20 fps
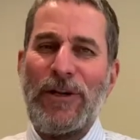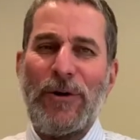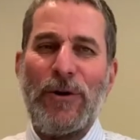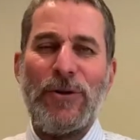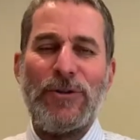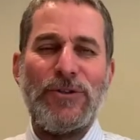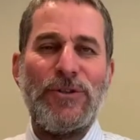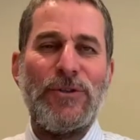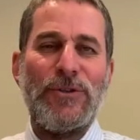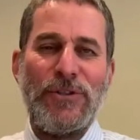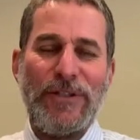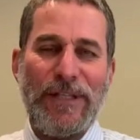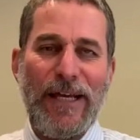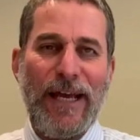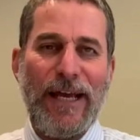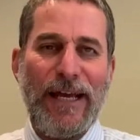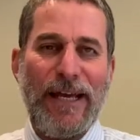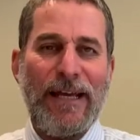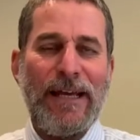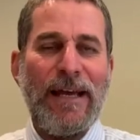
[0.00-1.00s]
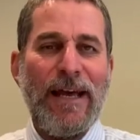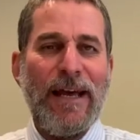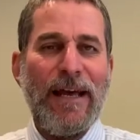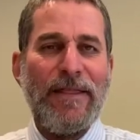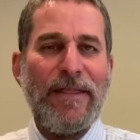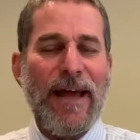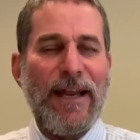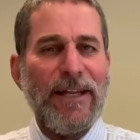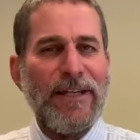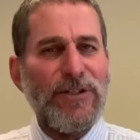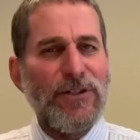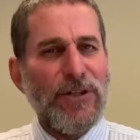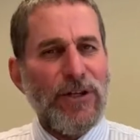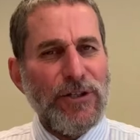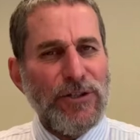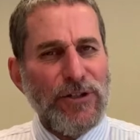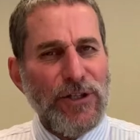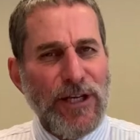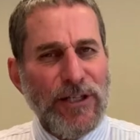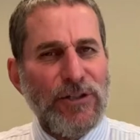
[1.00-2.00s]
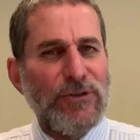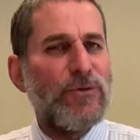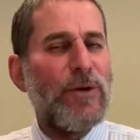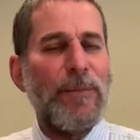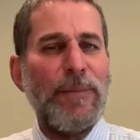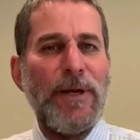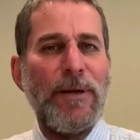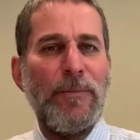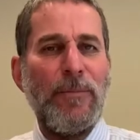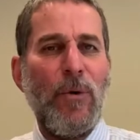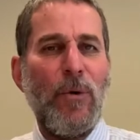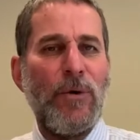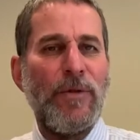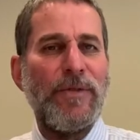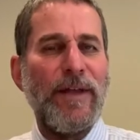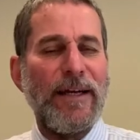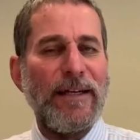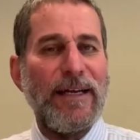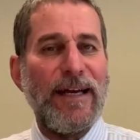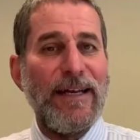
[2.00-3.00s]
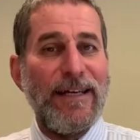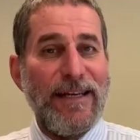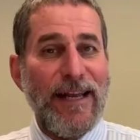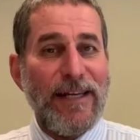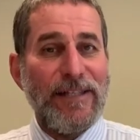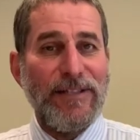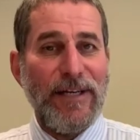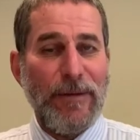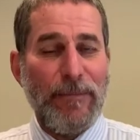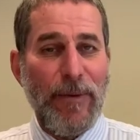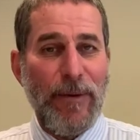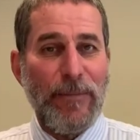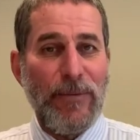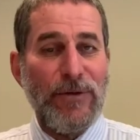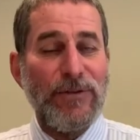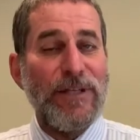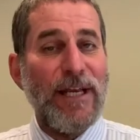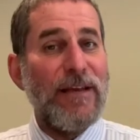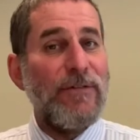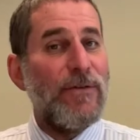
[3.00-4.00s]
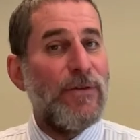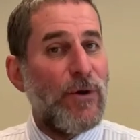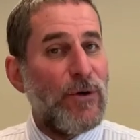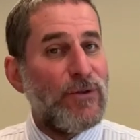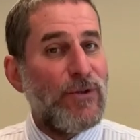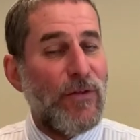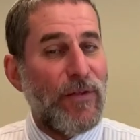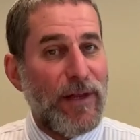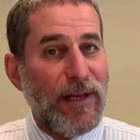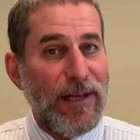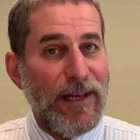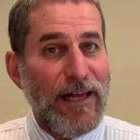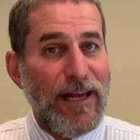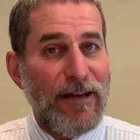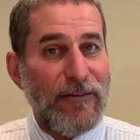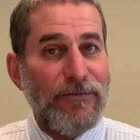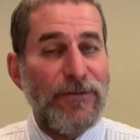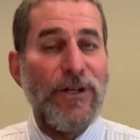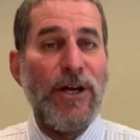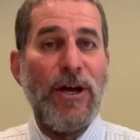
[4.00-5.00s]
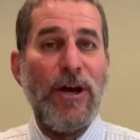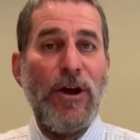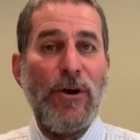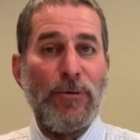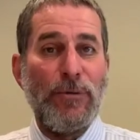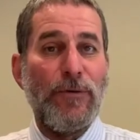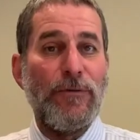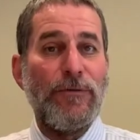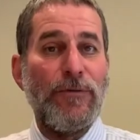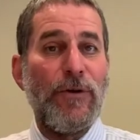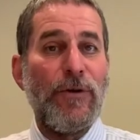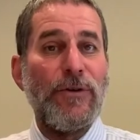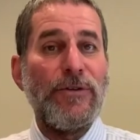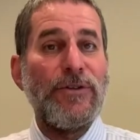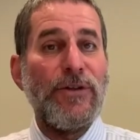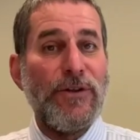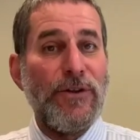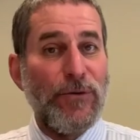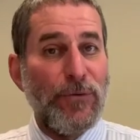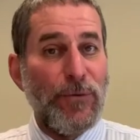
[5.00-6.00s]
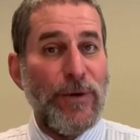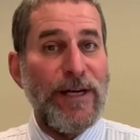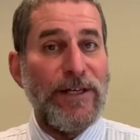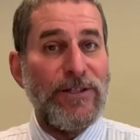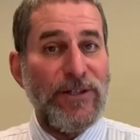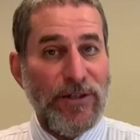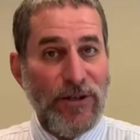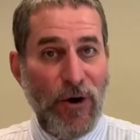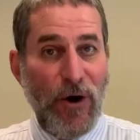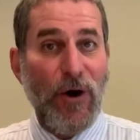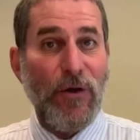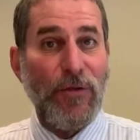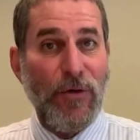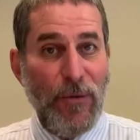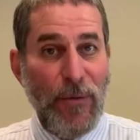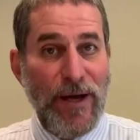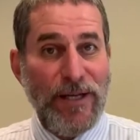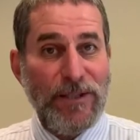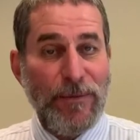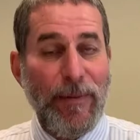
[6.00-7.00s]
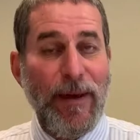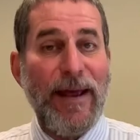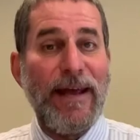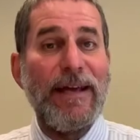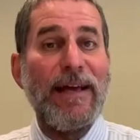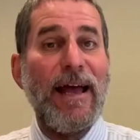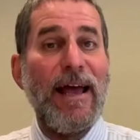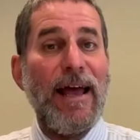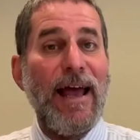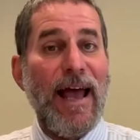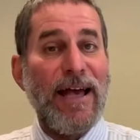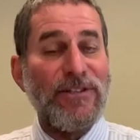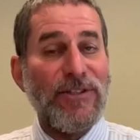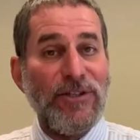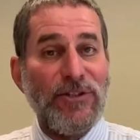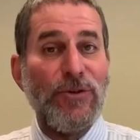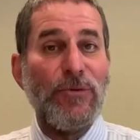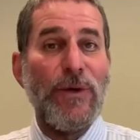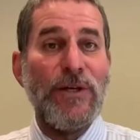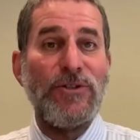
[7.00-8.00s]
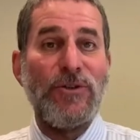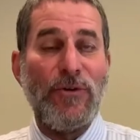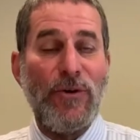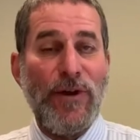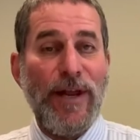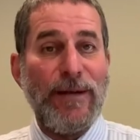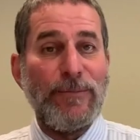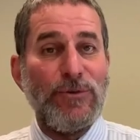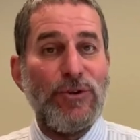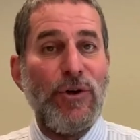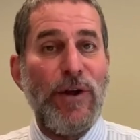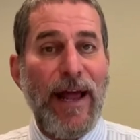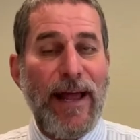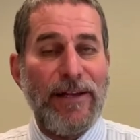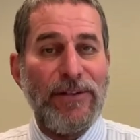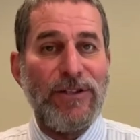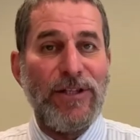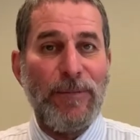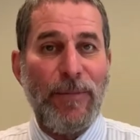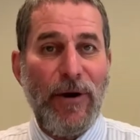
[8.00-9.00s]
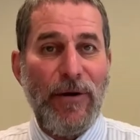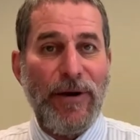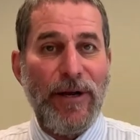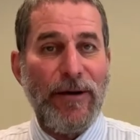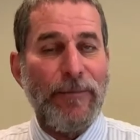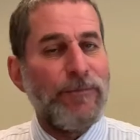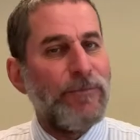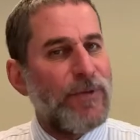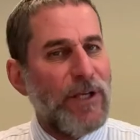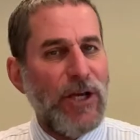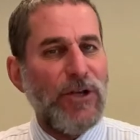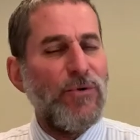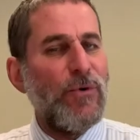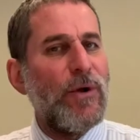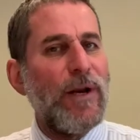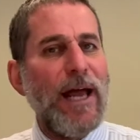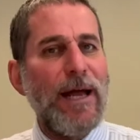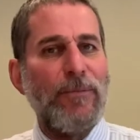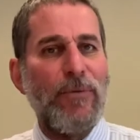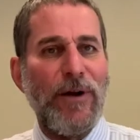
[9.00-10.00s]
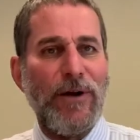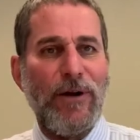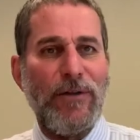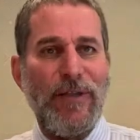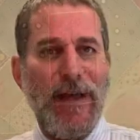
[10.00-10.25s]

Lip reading: heard you say that it's extremely important that Knesset members, even those on the left, refer to the region called the West Bank as its original name, Judea and Samaria. Can you elaborate on